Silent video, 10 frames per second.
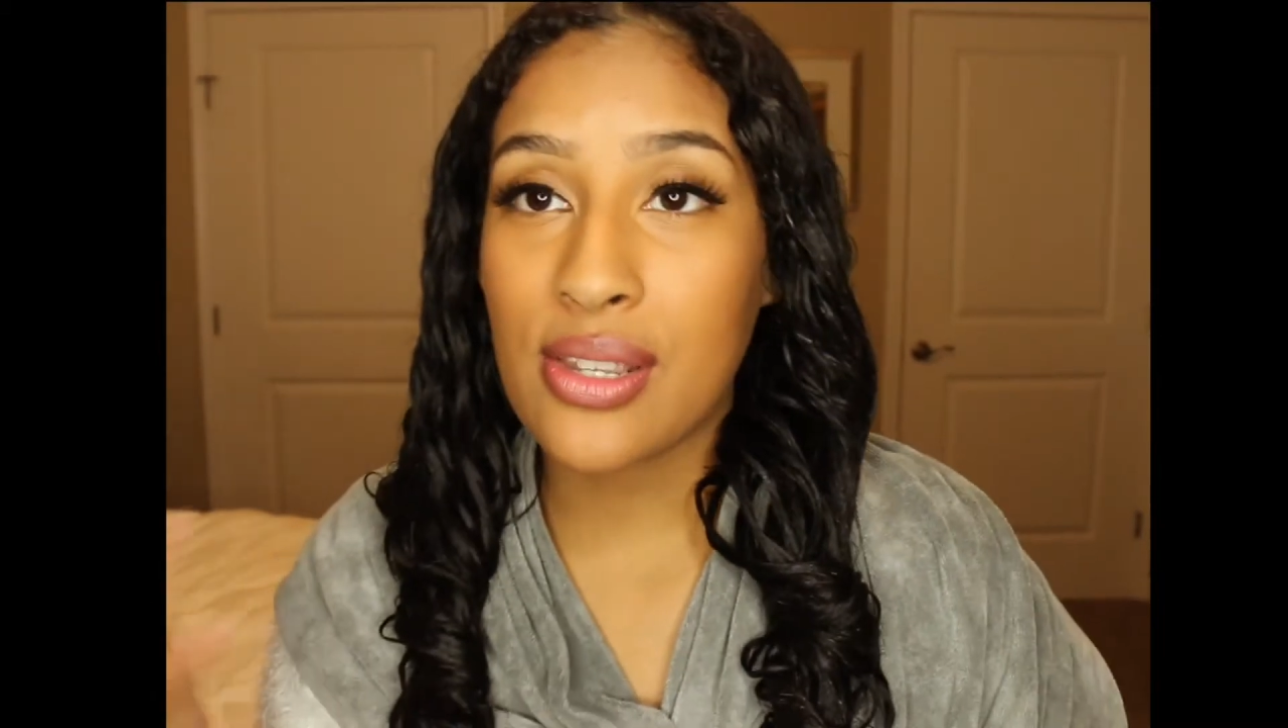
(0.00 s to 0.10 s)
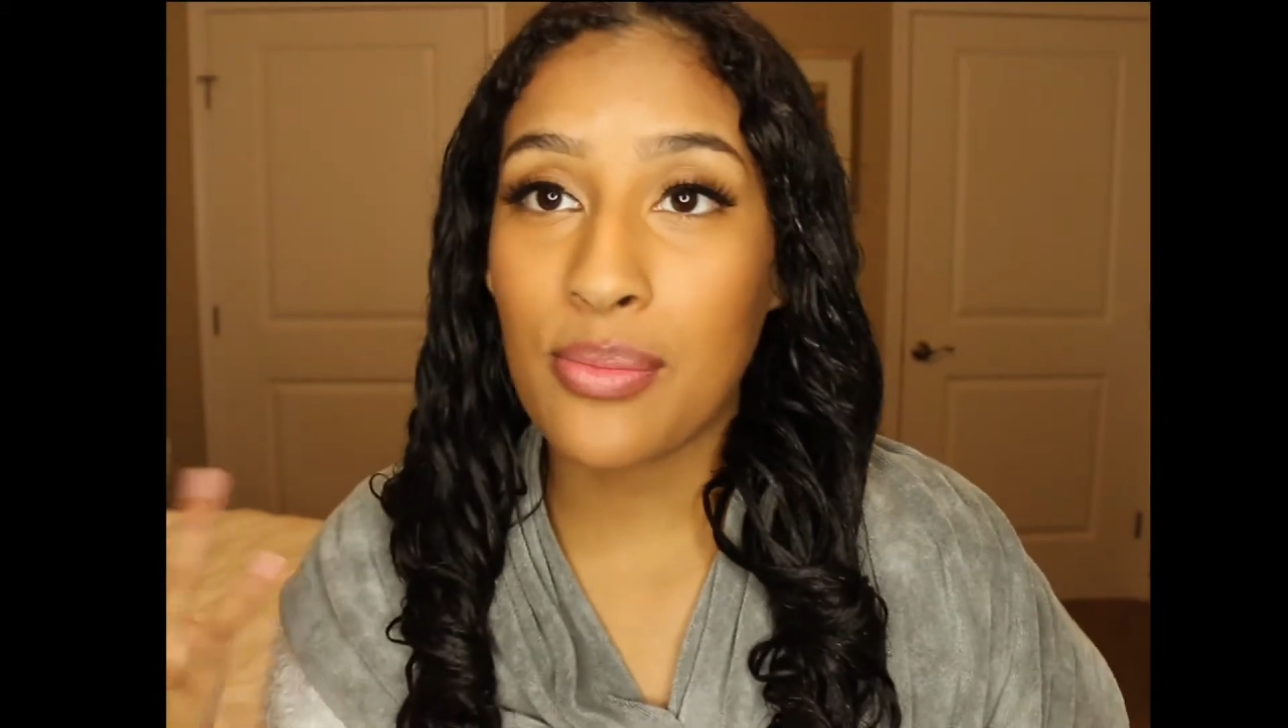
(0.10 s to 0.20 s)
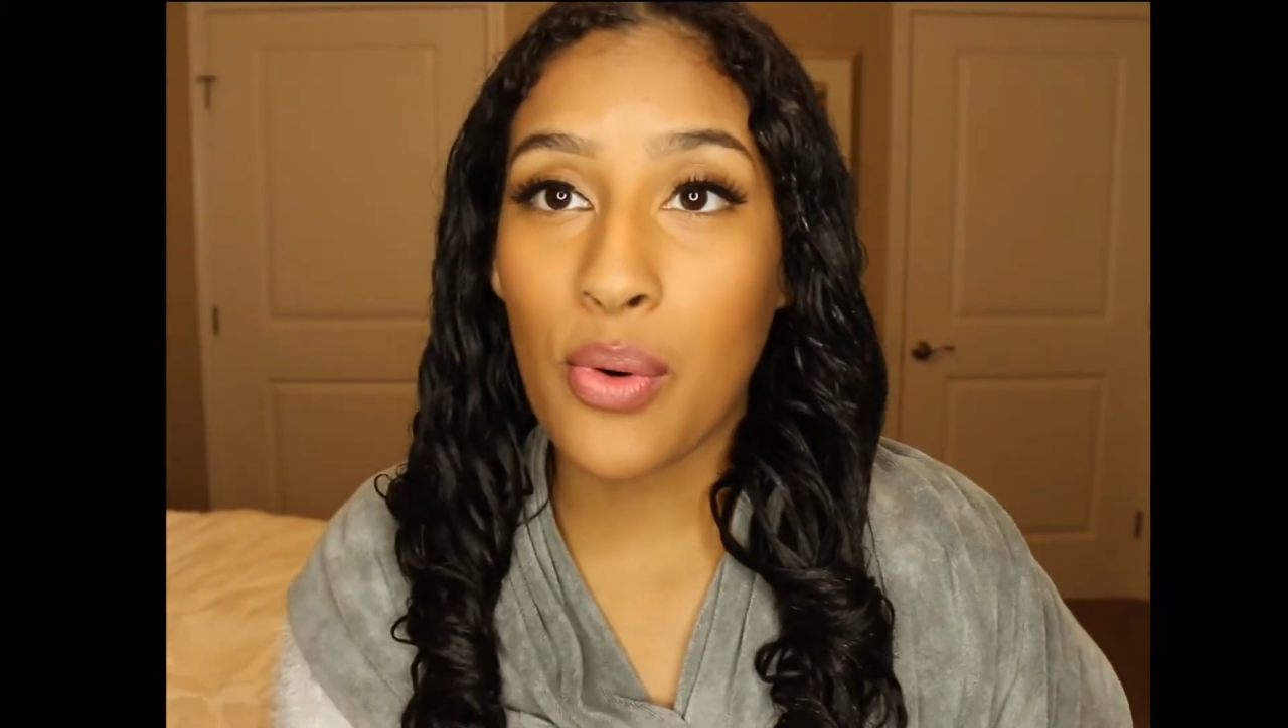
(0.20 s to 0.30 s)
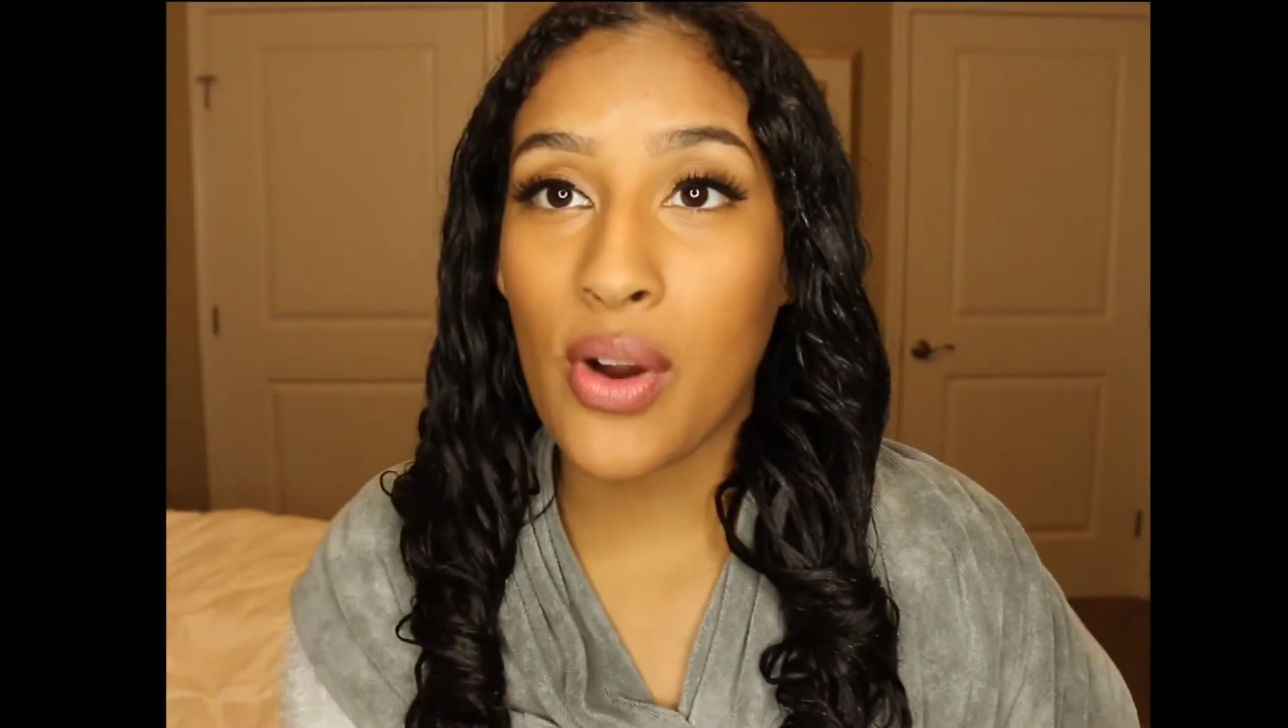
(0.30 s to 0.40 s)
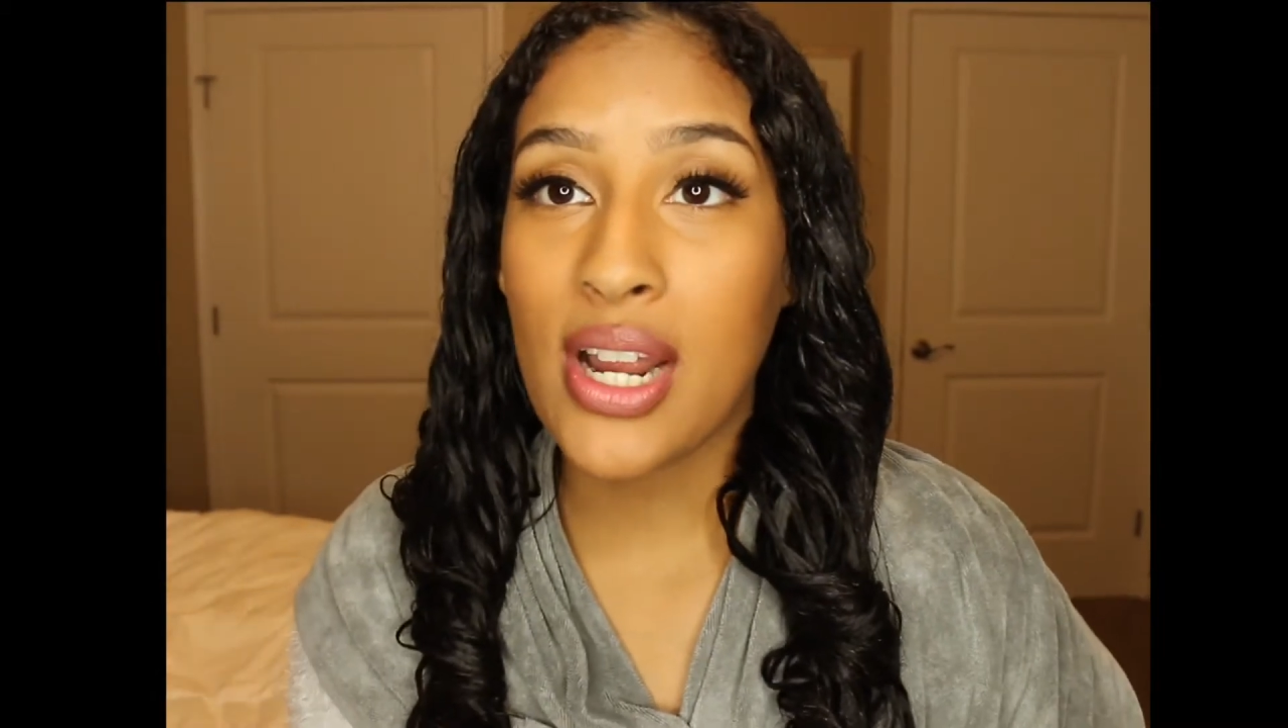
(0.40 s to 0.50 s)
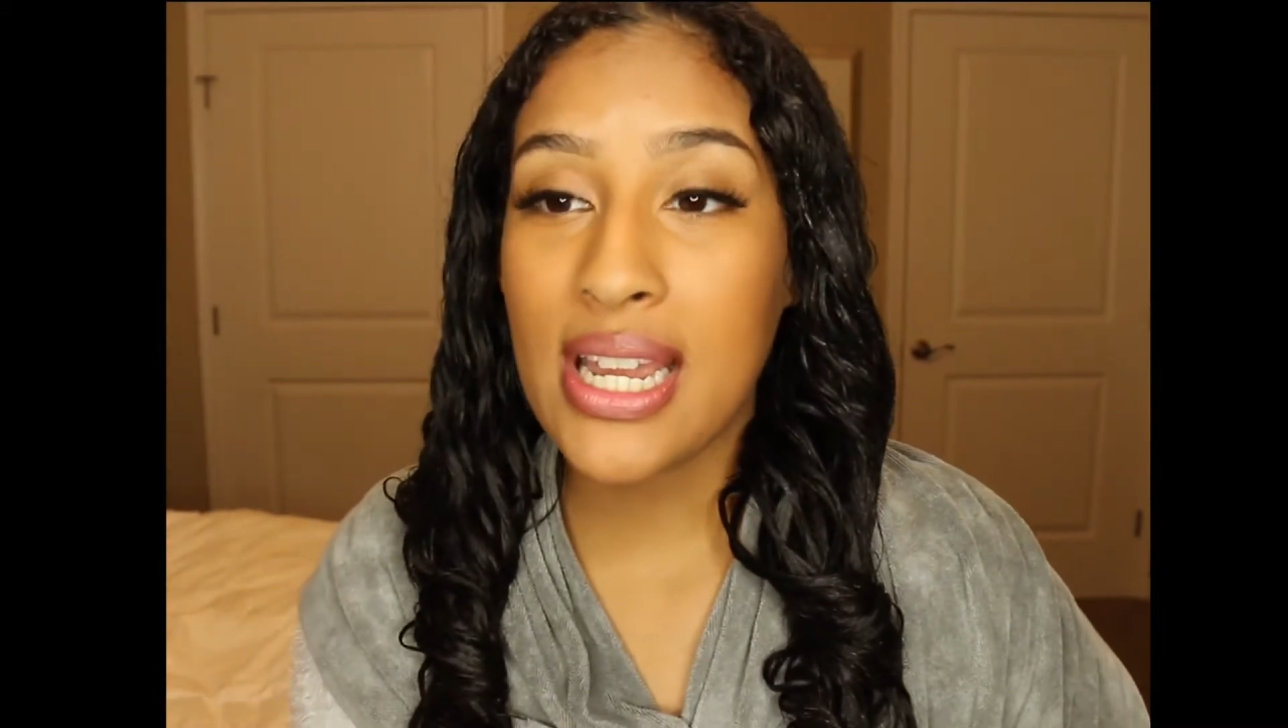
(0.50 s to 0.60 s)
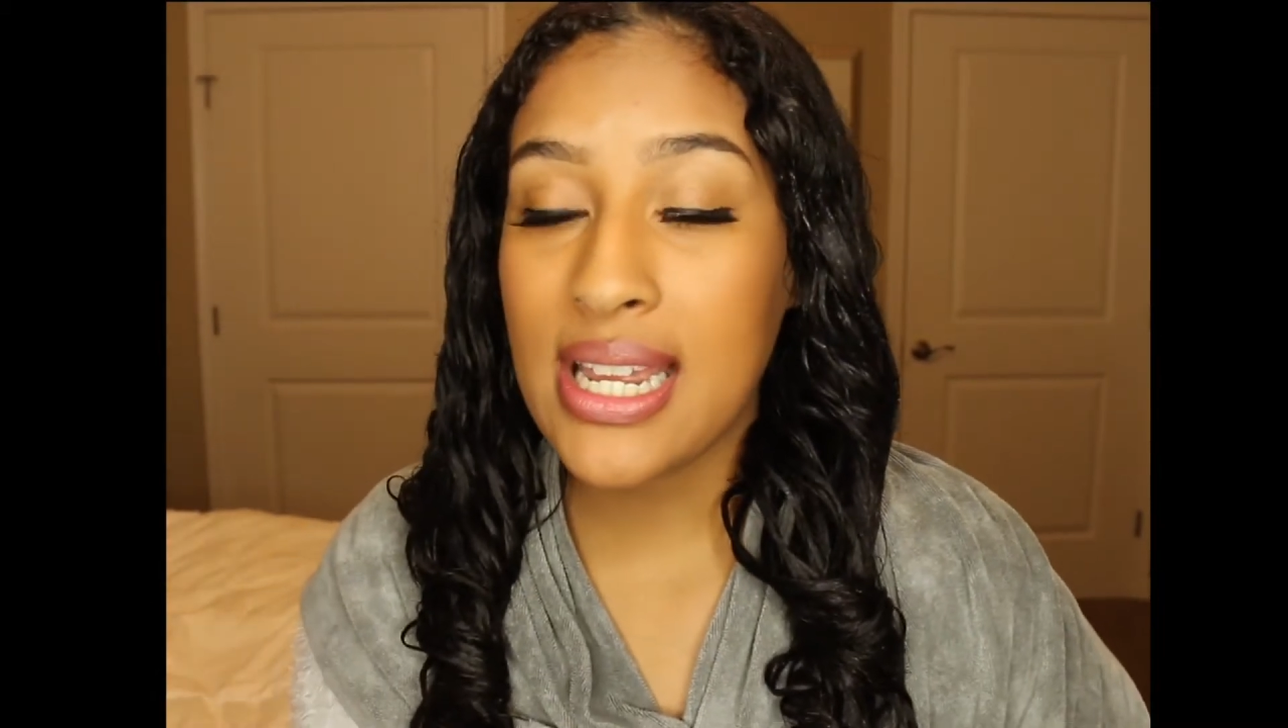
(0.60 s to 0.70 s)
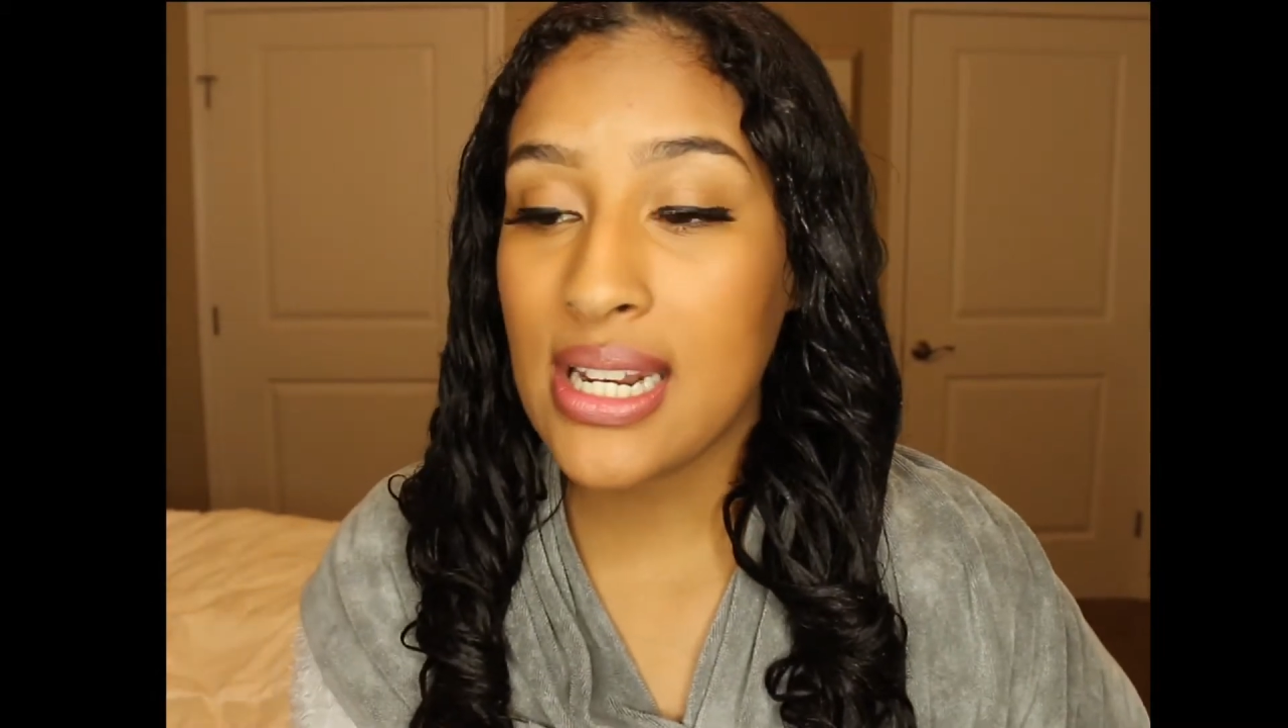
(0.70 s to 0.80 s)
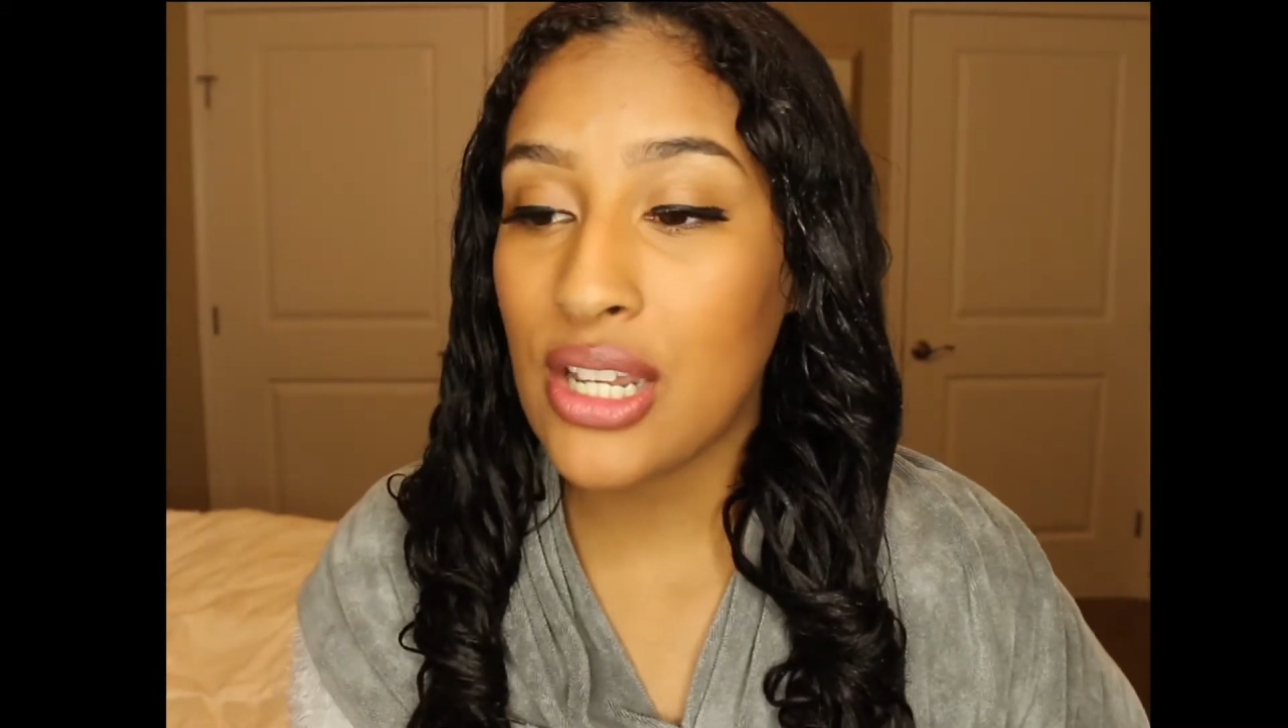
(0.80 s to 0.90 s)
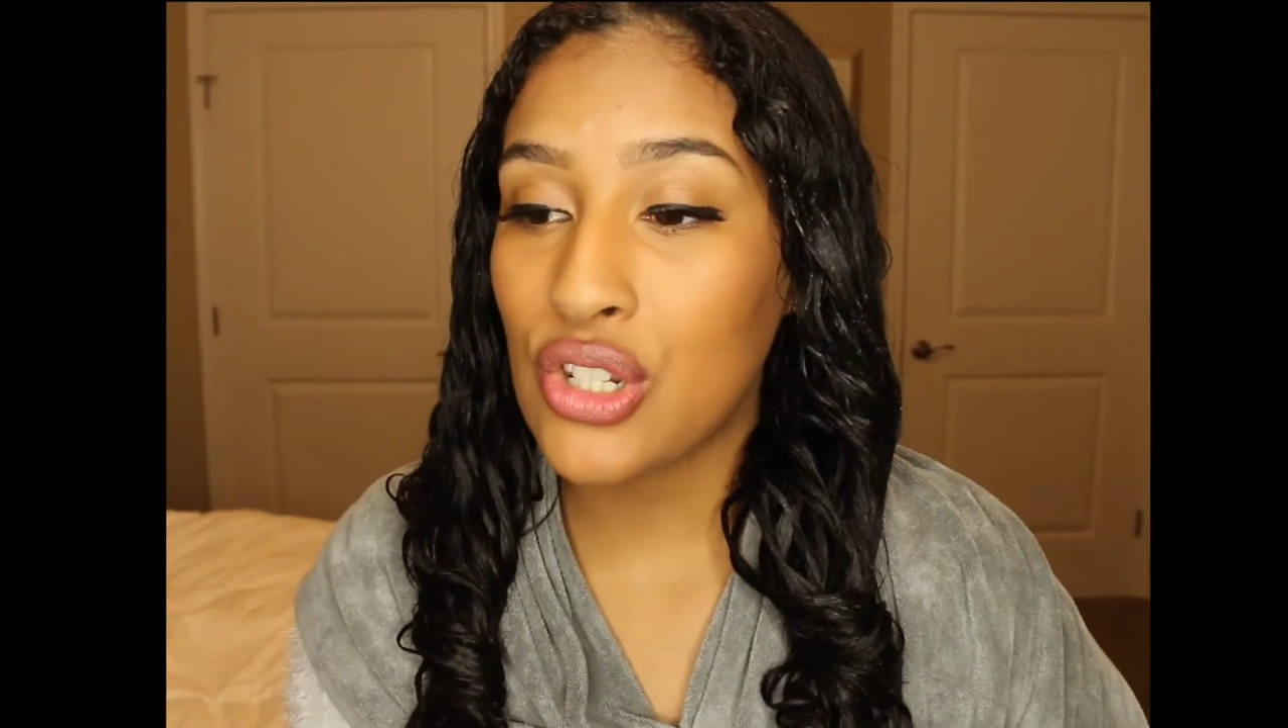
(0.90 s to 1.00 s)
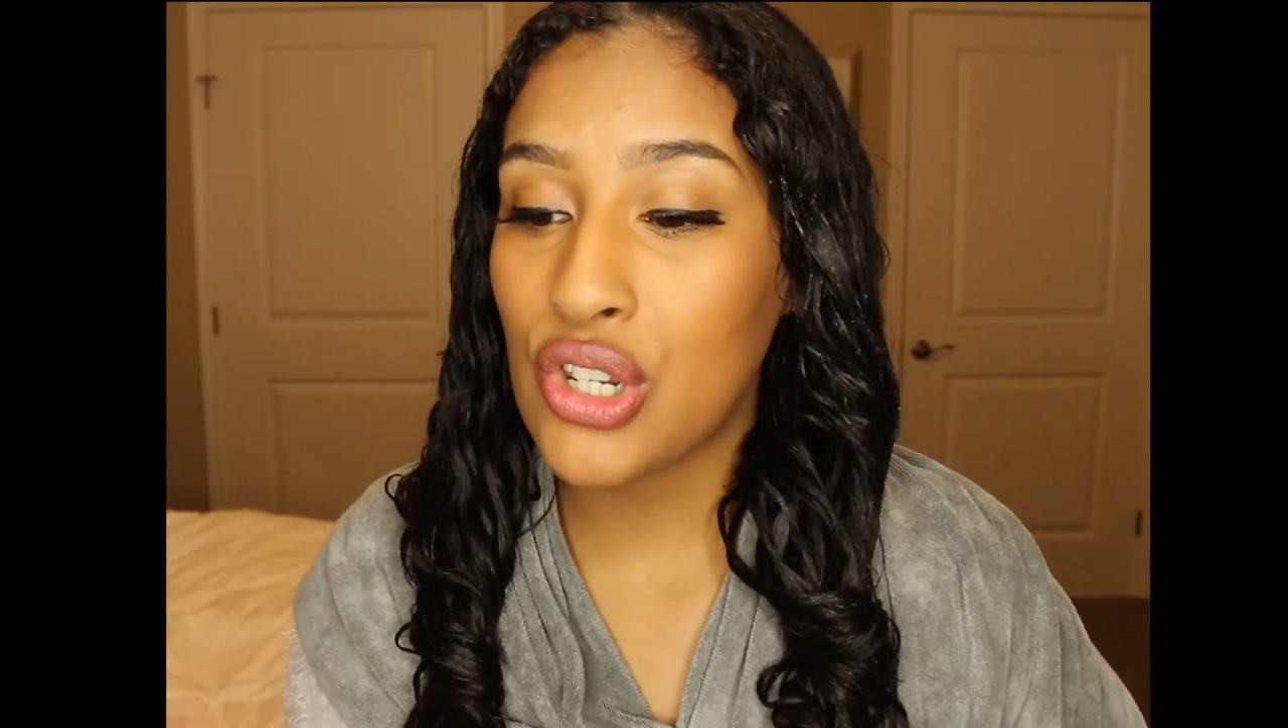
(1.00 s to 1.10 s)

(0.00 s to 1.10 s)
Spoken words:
important